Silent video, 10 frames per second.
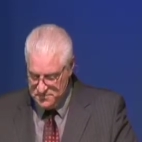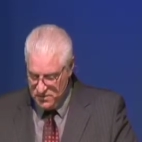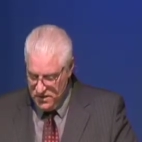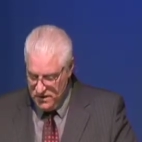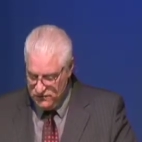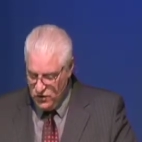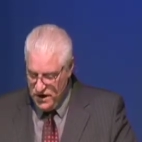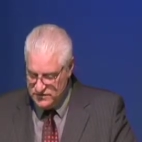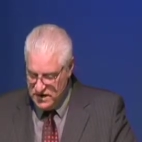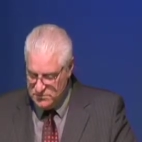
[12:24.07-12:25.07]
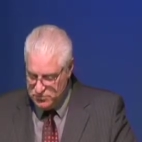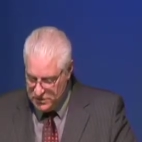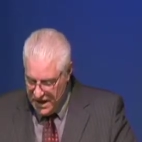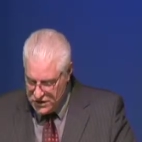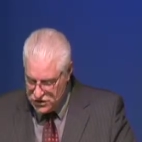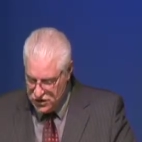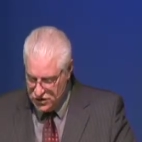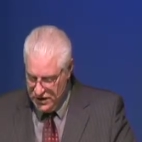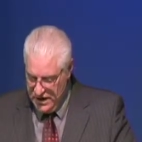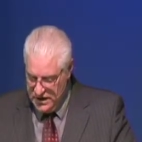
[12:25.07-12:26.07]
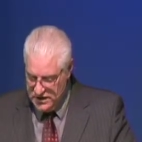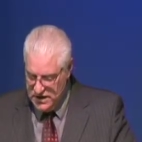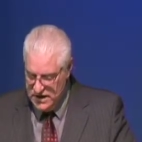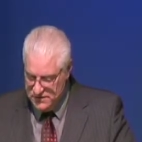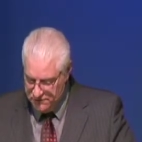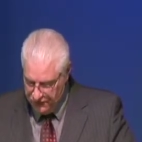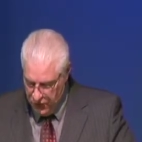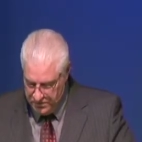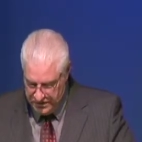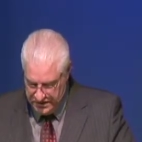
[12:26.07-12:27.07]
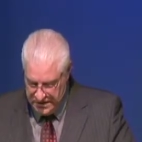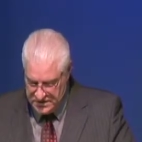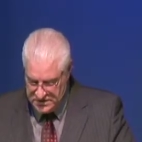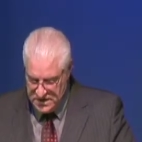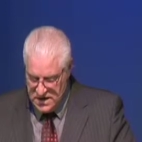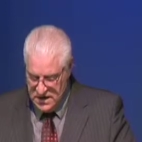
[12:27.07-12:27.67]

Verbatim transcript: Therefore, I take pleasure in infirmities,